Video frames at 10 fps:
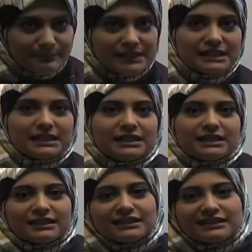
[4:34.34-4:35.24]
bindi,
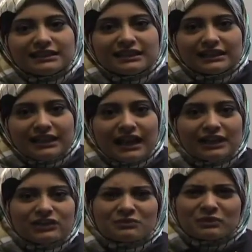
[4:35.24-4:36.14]
I
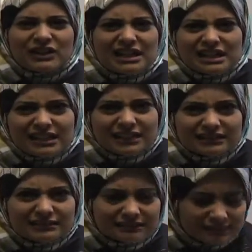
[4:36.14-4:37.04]
look more Indian.